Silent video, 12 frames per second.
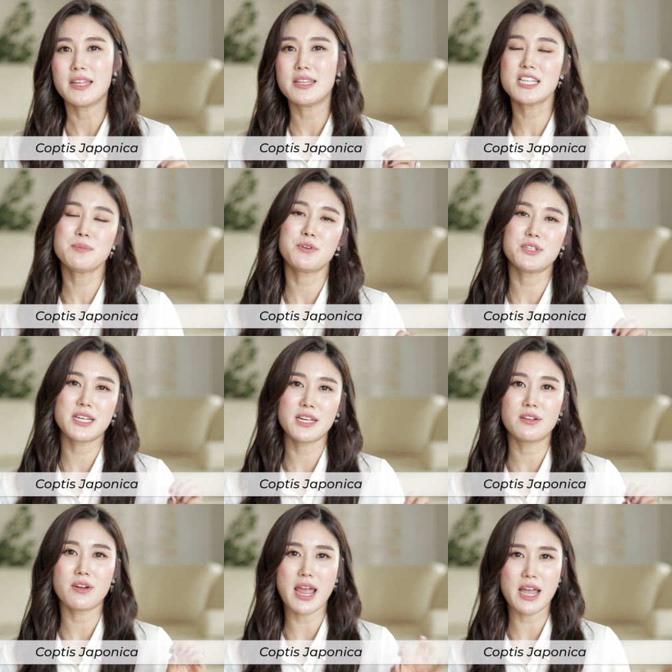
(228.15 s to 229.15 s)
This
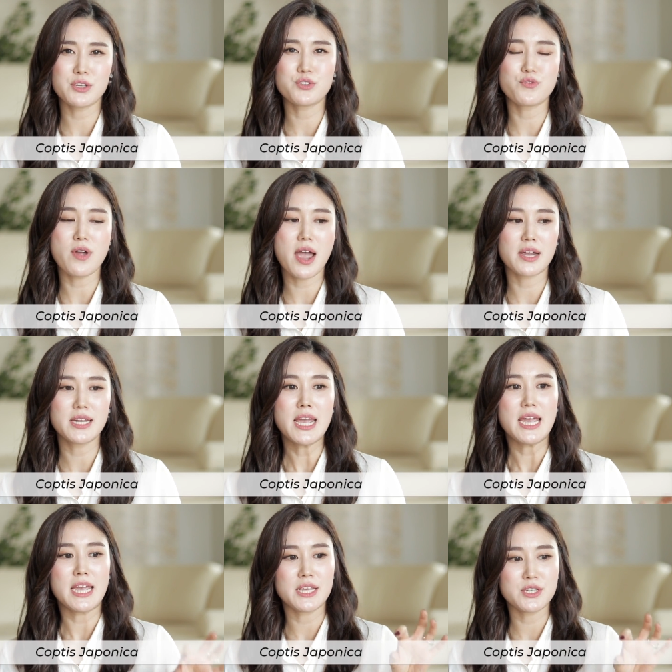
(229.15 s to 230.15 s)
particular extract
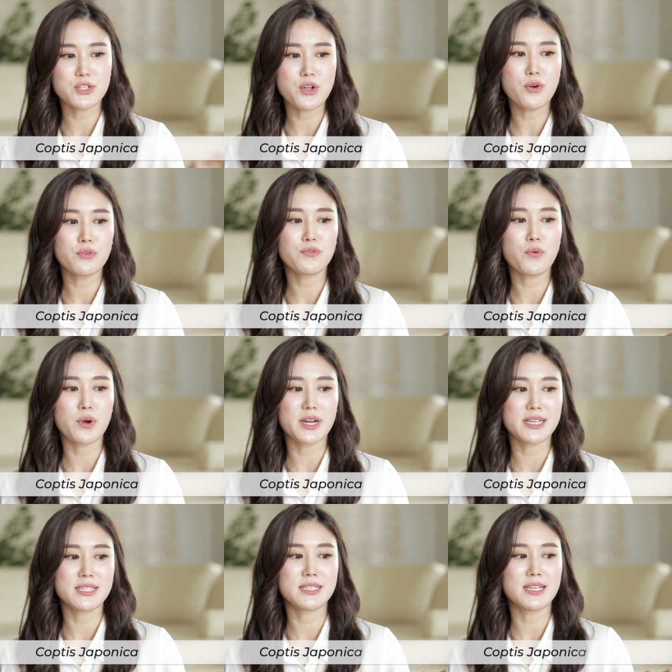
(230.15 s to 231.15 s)
is known for
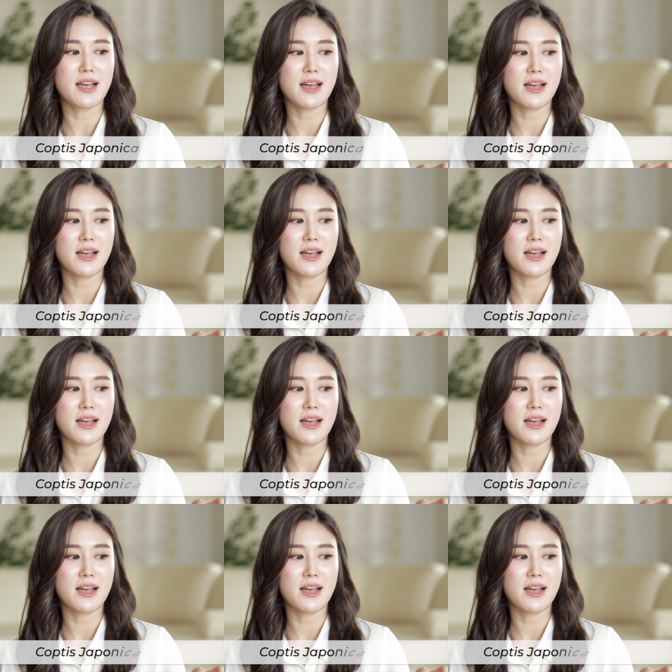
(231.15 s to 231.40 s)
its